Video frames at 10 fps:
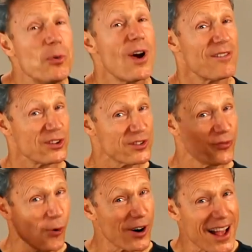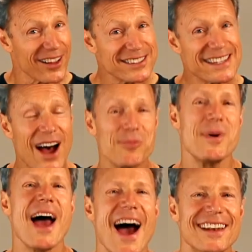you have those four L's down
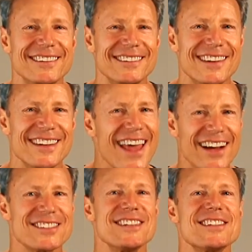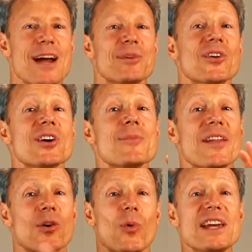pat. Next, it's time to learn
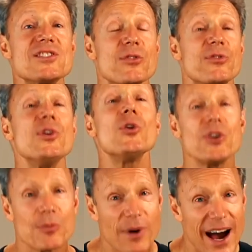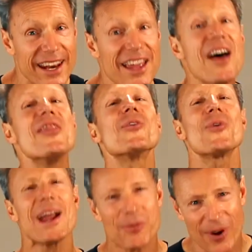about the ways to fuel your body the
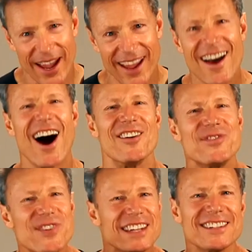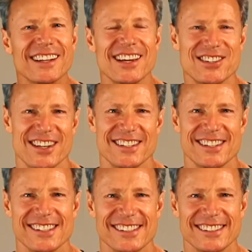right way on Fit and Delicious.